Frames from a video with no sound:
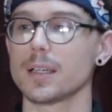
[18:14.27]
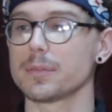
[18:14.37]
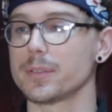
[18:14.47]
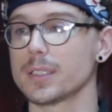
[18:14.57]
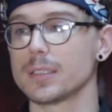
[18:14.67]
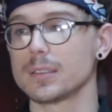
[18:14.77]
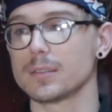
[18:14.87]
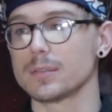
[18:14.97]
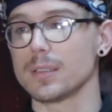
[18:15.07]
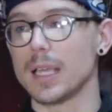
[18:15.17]
I
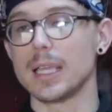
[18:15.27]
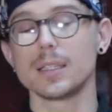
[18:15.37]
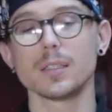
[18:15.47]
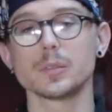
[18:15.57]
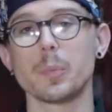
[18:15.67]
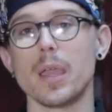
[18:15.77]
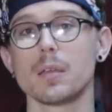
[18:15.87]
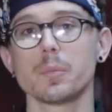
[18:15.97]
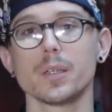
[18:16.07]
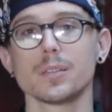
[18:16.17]
fucking ate those
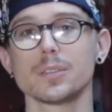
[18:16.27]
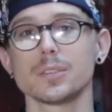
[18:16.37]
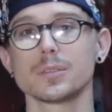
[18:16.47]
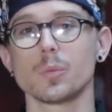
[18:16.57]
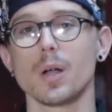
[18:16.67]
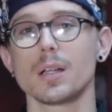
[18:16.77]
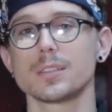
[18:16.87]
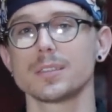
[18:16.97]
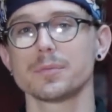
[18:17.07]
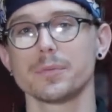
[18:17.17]
pain pills,
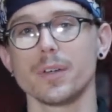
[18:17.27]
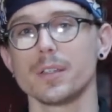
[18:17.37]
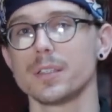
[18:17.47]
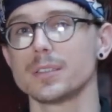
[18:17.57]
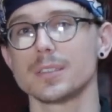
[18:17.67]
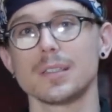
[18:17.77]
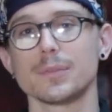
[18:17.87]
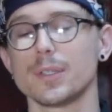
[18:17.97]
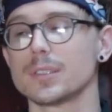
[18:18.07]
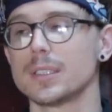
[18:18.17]
watched funny
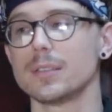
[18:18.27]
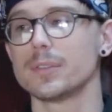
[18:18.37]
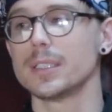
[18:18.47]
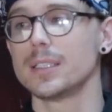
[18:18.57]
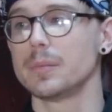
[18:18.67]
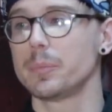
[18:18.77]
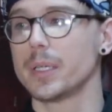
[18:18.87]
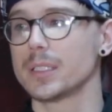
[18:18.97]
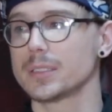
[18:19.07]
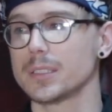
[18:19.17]
stuff on TV,
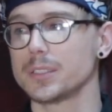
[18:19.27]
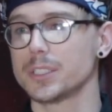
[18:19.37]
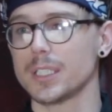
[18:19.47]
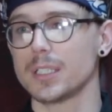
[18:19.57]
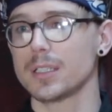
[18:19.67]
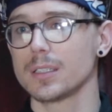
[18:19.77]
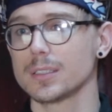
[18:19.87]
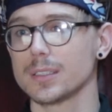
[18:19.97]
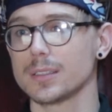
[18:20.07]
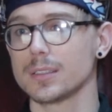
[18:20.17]
pissed in
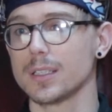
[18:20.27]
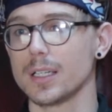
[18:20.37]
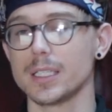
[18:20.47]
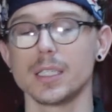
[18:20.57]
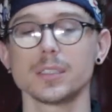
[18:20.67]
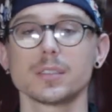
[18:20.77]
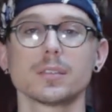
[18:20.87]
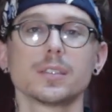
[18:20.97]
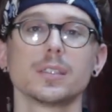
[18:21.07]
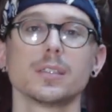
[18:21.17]
jars, and
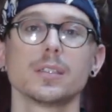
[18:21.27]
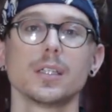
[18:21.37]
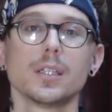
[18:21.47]
occasionally